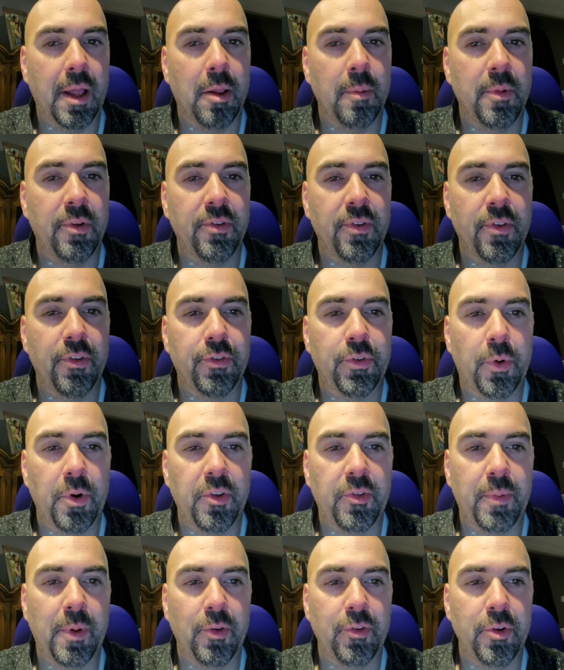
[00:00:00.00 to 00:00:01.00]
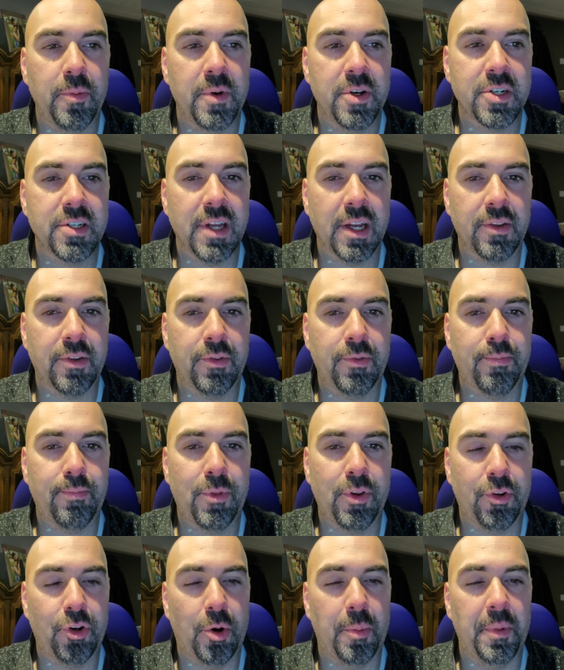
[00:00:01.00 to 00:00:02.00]
elements of the story smelled too much like
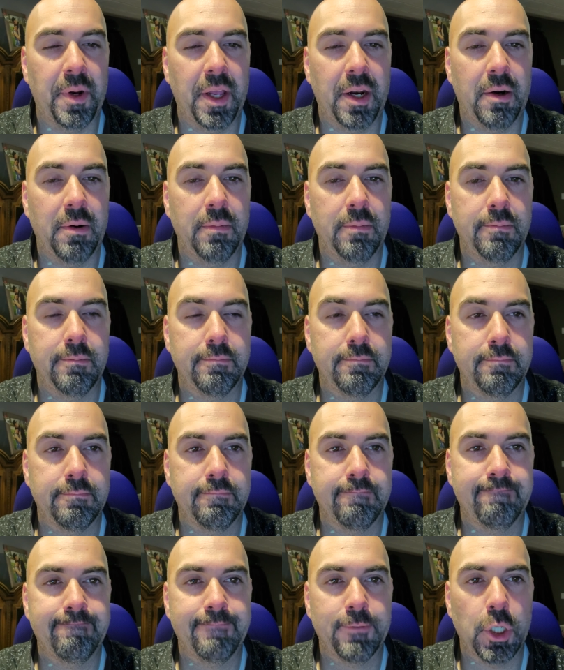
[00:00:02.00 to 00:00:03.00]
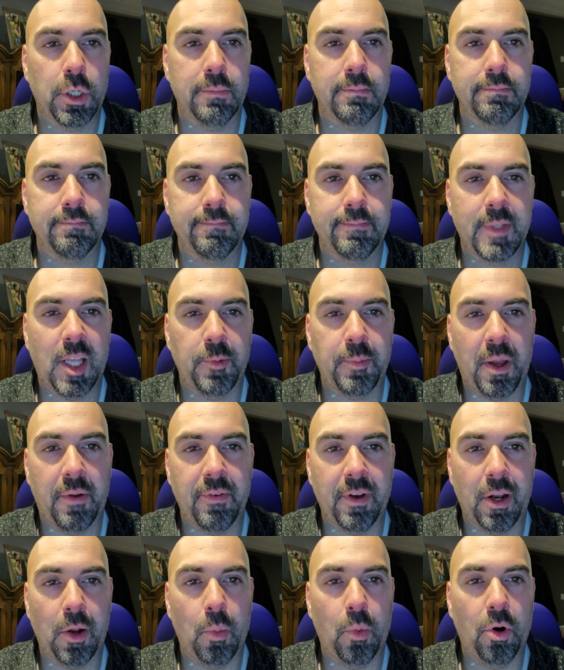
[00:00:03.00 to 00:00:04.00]
the Terminator. So that's my
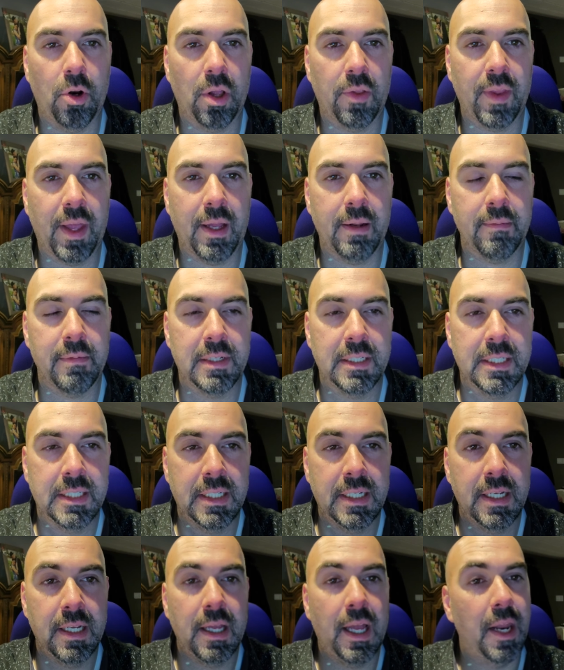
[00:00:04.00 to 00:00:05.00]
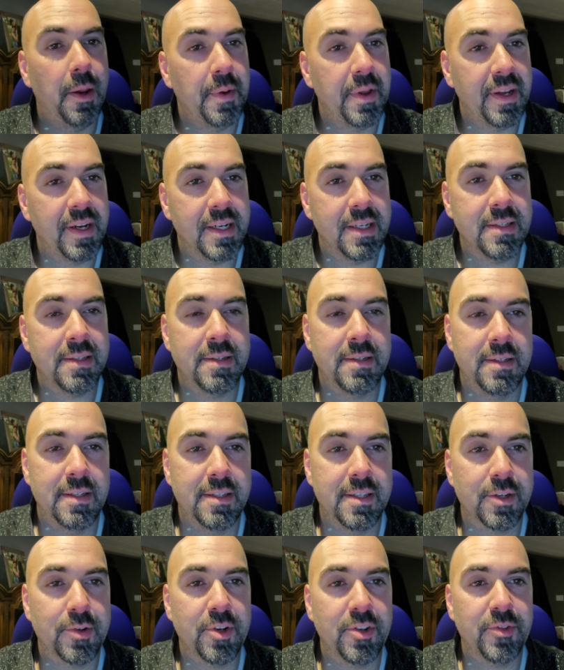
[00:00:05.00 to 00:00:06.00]
final word on that. Anyway, guys,
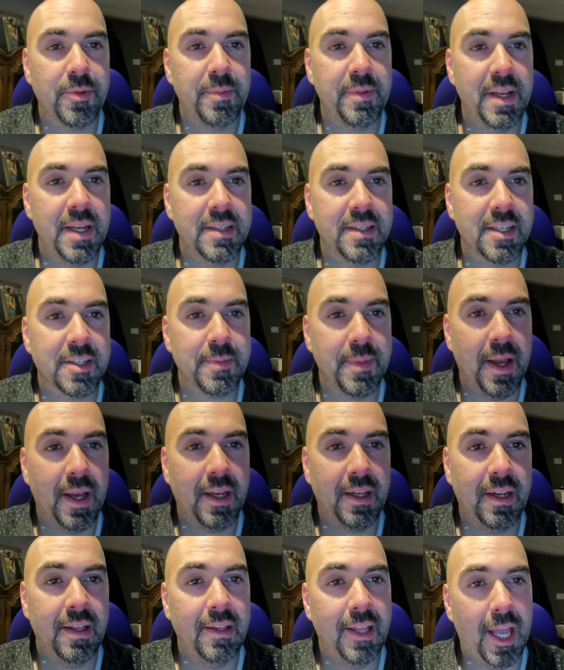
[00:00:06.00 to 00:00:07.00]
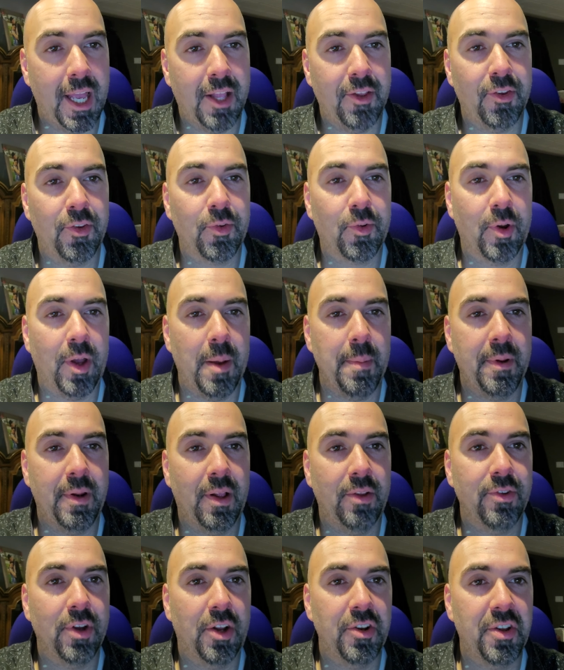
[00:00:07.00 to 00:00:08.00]
this is Chris from Dias Ex Machina. Like and subscribe, and
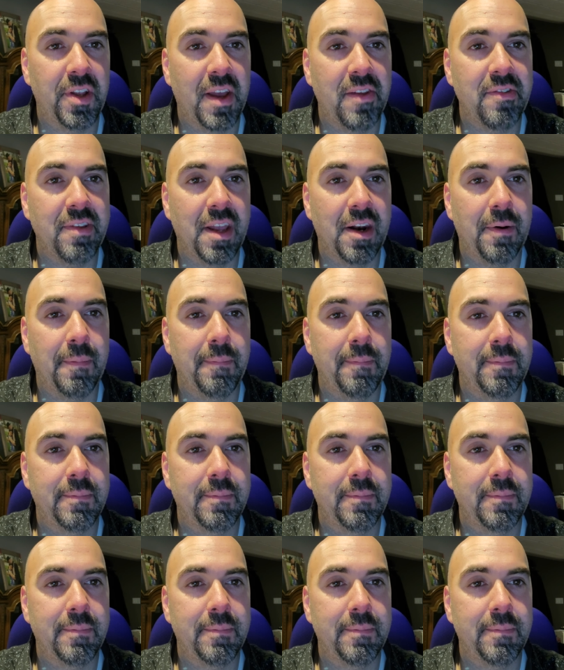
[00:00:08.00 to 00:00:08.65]
I'll talk to you guys later.